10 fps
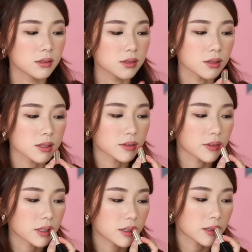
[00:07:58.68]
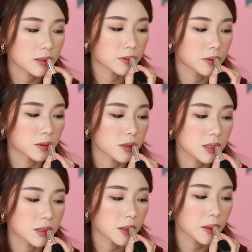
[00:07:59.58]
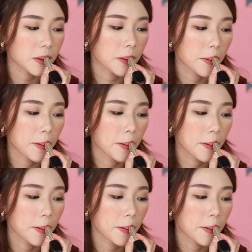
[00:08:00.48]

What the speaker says: So it's a very nice rosy shade.